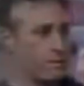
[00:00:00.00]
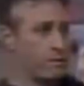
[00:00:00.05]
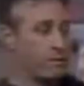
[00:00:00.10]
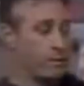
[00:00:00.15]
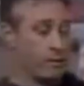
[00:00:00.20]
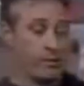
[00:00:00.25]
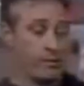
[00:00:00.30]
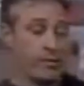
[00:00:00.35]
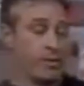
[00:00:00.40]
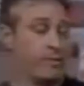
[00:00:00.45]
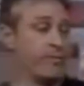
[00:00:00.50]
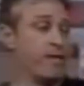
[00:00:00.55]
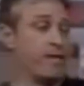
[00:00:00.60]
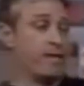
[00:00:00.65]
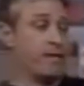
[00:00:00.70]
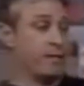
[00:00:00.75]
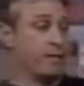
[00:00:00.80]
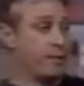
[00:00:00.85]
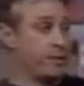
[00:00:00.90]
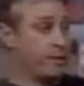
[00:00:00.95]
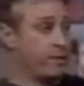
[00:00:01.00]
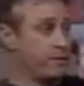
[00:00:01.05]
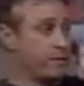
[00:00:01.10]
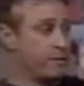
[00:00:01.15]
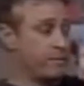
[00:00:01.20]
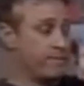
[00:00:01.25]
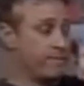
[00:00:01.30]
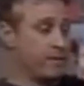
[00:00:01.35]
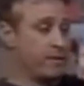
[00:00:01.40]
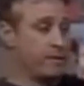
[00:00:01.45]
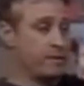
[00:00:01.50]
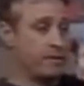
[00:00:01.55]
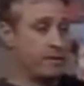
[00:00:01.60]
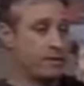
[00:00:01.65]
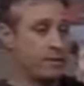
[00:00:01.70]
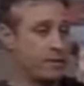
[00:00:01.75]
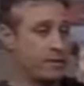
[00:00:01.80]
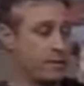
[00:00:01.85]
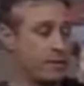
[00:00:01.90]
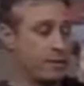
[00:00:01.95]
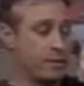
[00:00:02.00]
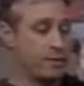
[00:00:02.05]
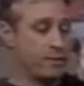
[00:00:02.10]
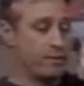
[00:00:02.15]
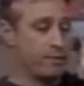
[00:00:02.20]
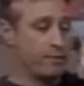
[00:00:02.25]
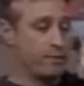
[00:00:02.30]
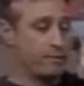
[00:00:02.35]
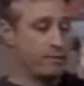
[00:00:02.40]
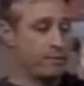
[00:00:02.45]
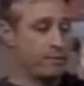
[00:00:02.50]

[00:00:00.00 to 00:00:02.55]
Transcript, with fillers: Oh, you want to come back on the show? That's fine. That's uh, you know we.